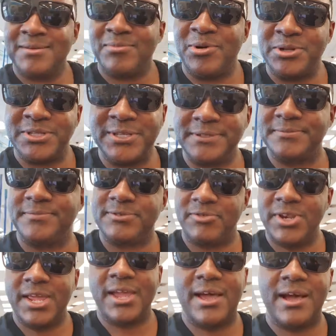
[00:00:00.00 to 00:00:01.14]
But
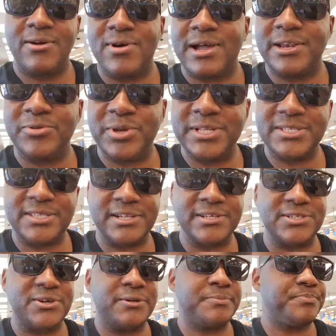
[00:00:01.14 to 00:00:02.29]
they are going to do it still,
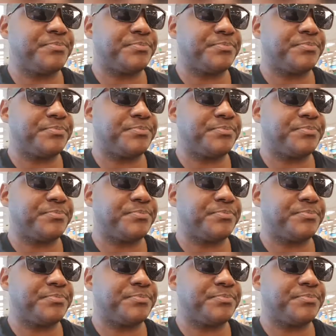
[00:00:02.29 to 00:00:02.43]
so.